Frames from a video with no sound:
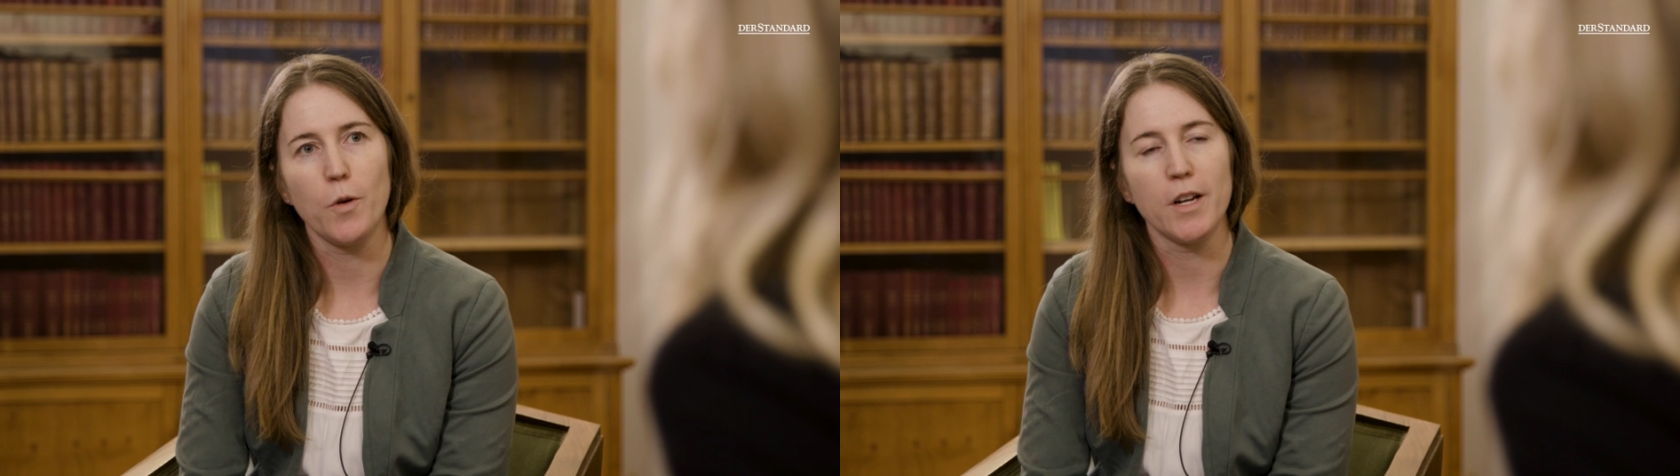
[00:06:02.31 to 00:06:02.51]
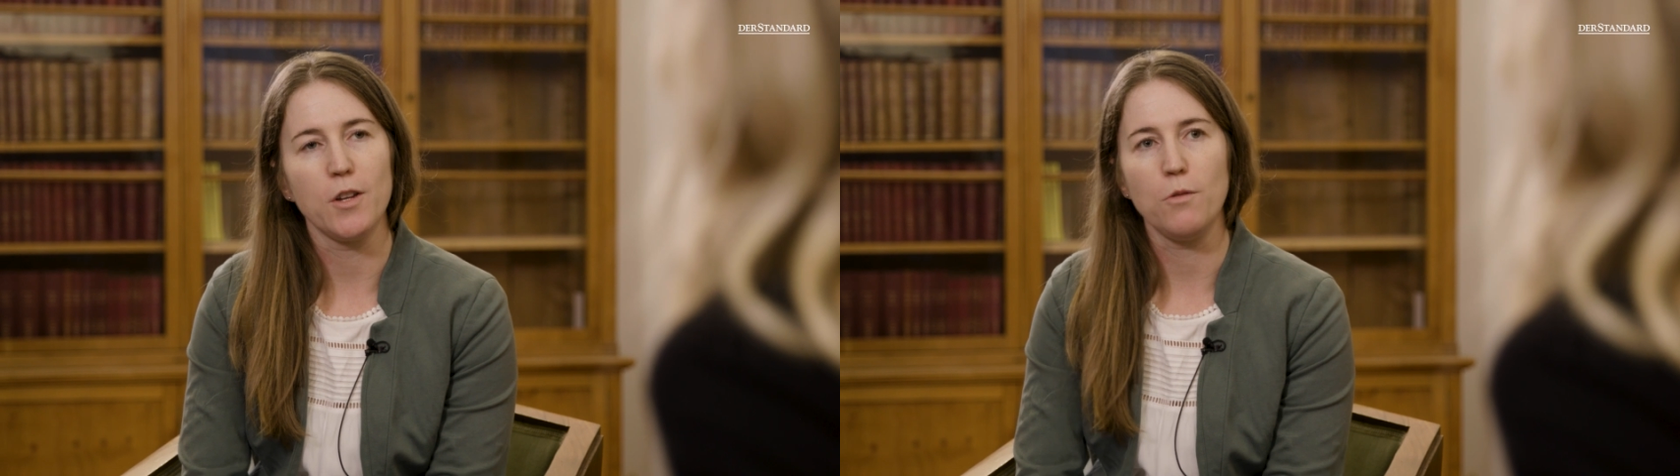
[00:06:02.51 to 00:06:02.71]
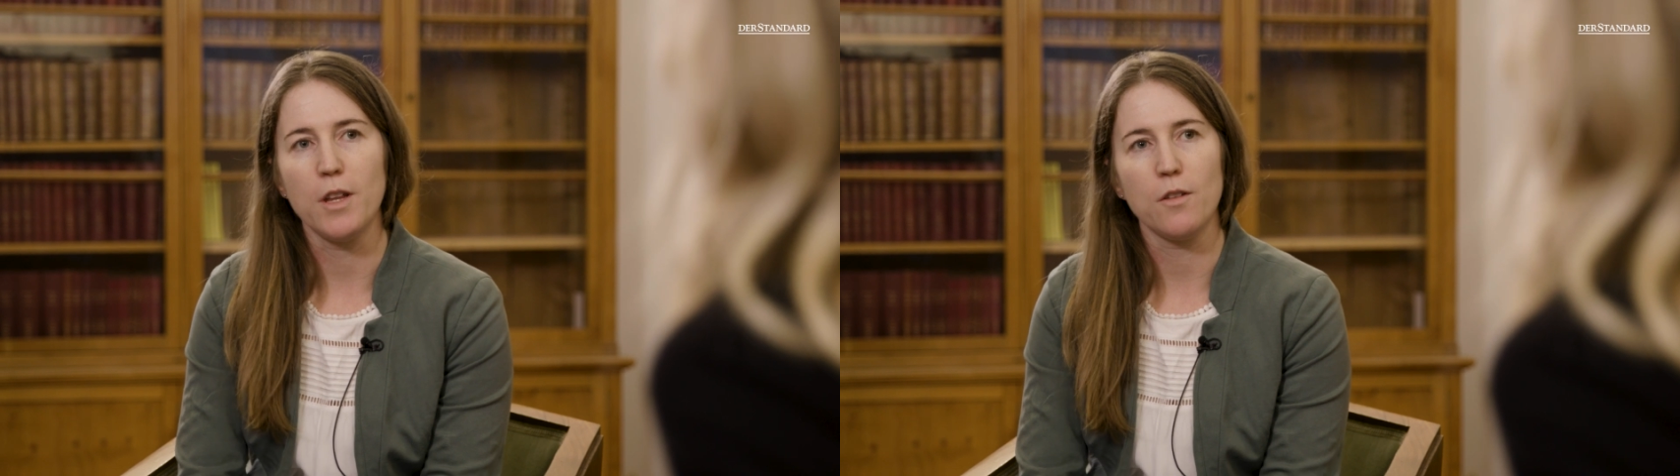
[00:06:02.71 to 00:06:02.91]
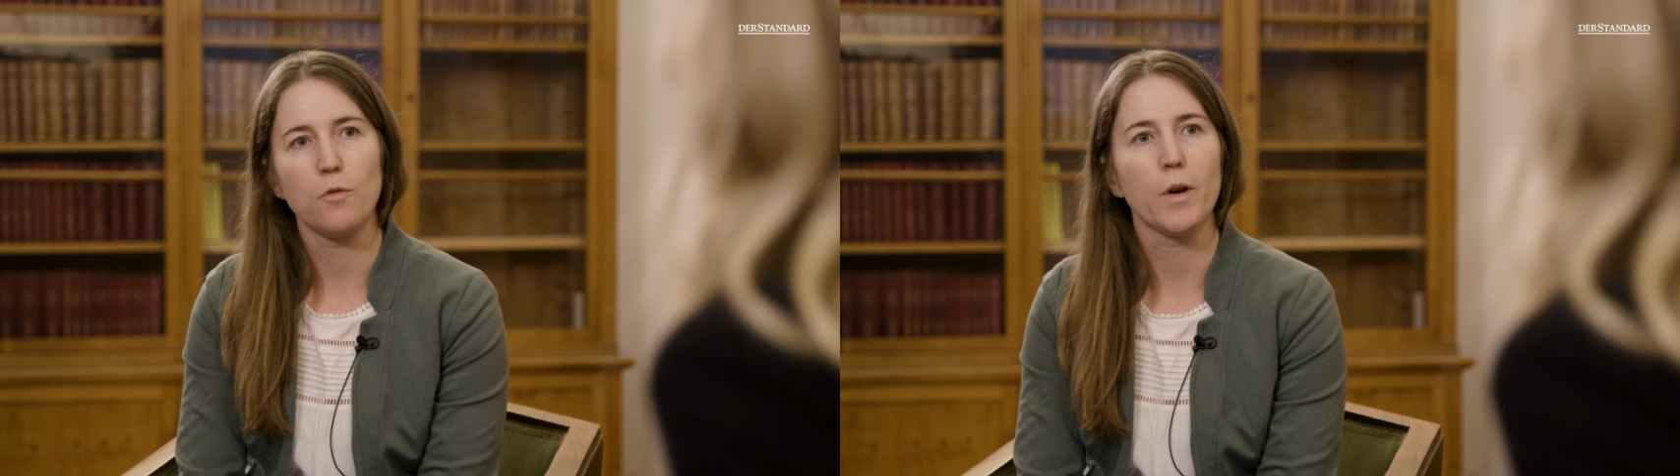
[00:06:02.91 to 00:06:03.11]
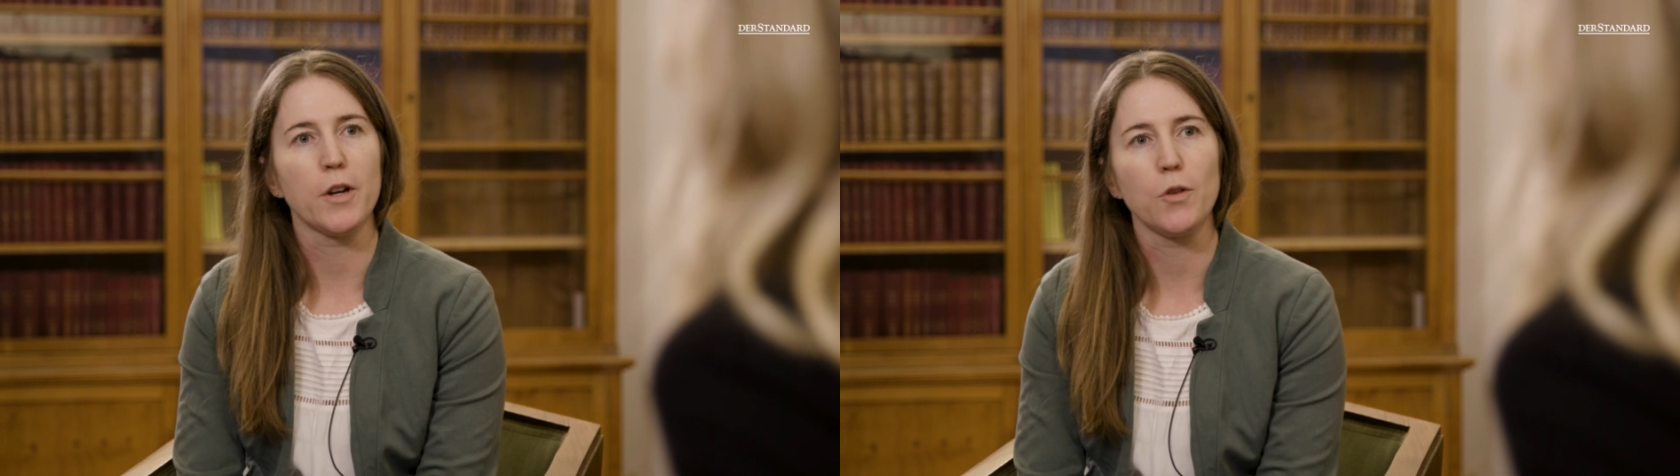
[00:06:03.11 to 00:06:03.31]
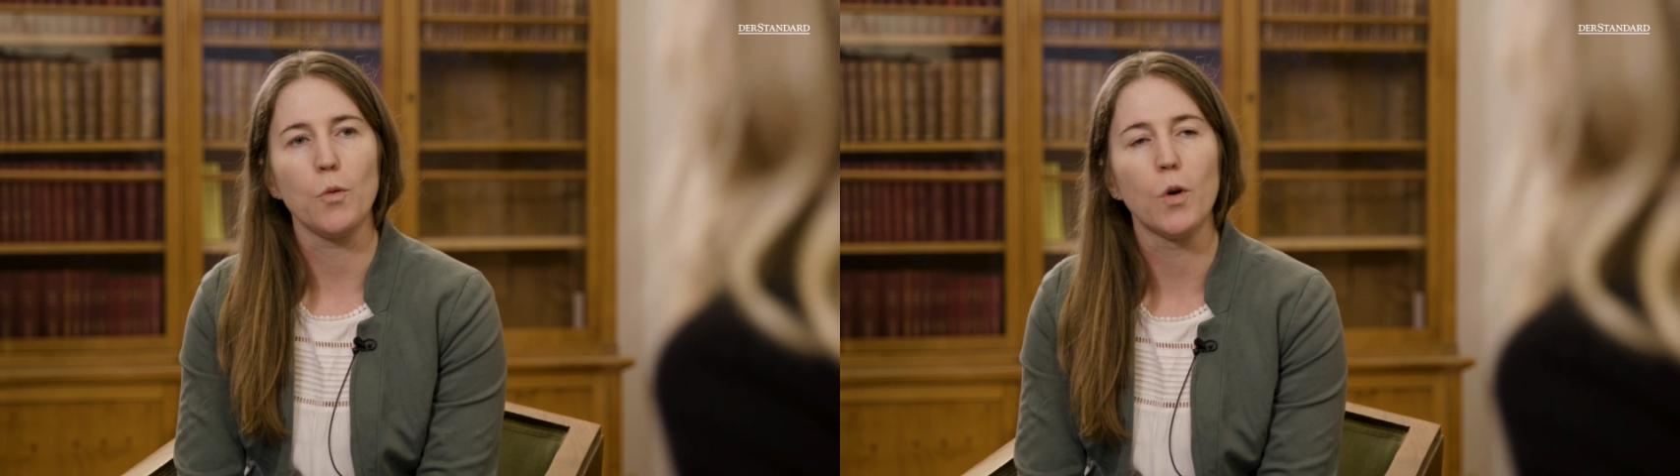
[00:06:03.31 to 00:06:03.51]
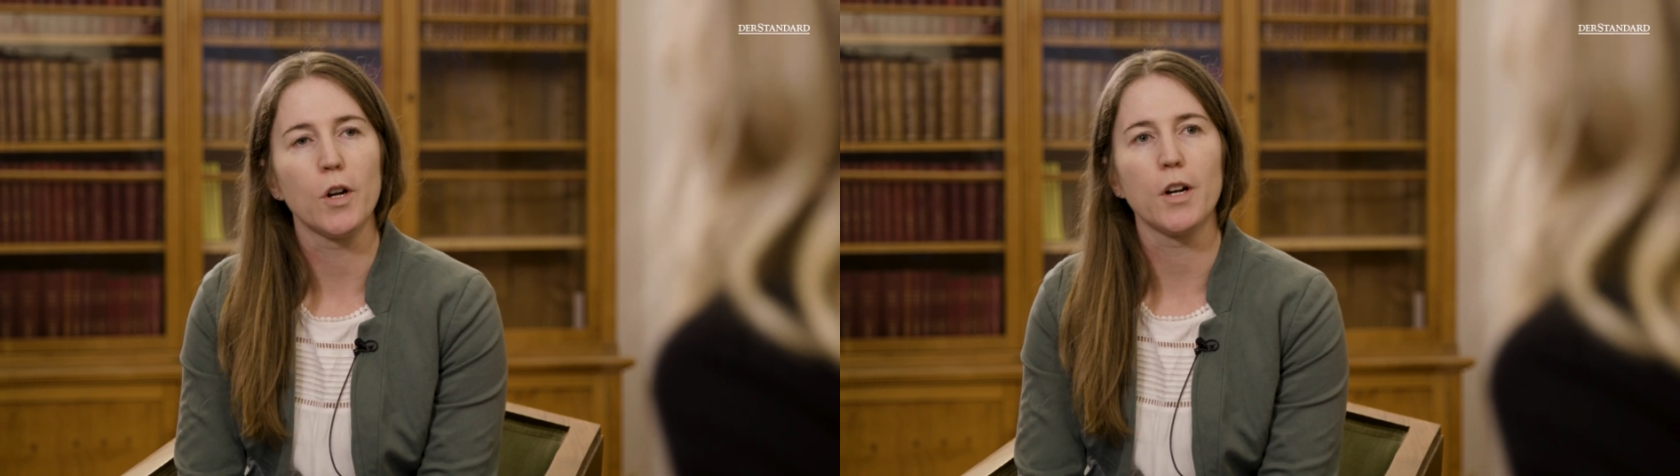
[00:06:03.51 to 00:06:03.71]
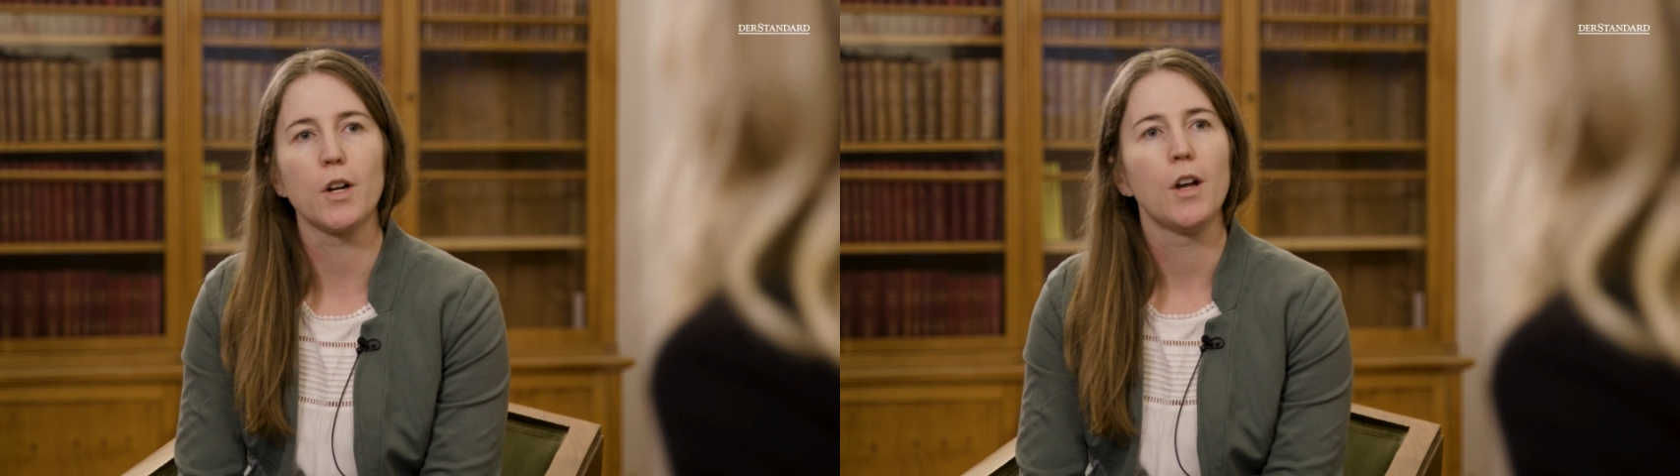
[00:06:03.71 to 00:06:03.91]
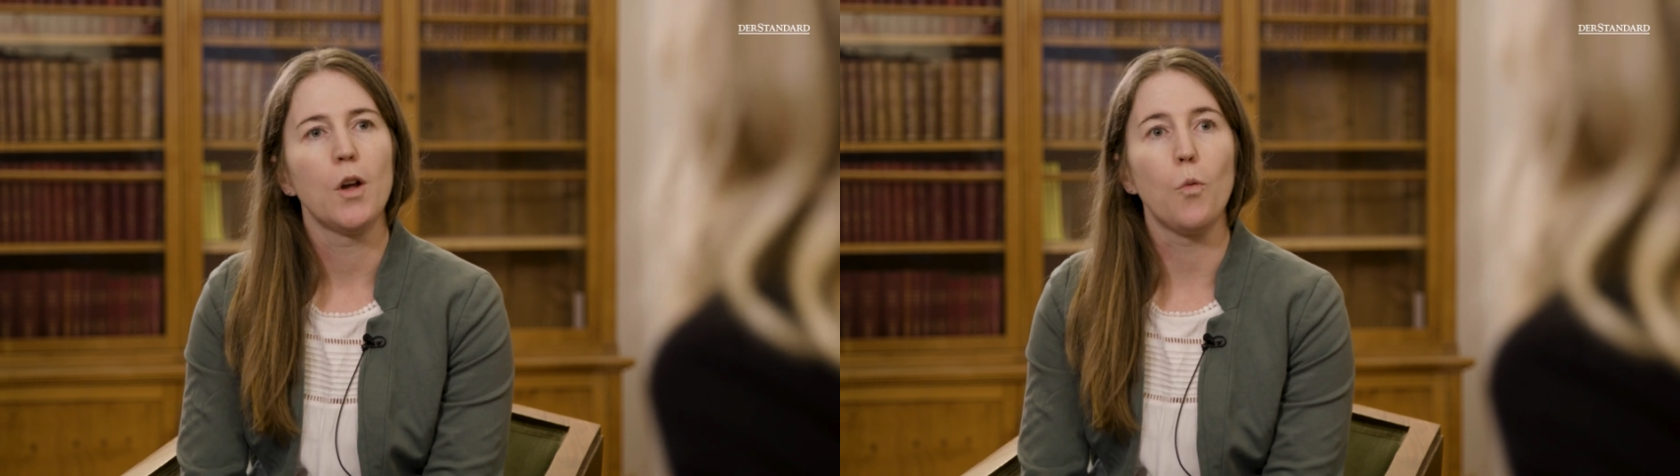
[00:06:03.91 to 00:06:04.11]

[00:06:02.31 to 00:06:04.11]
Where you live, where you work,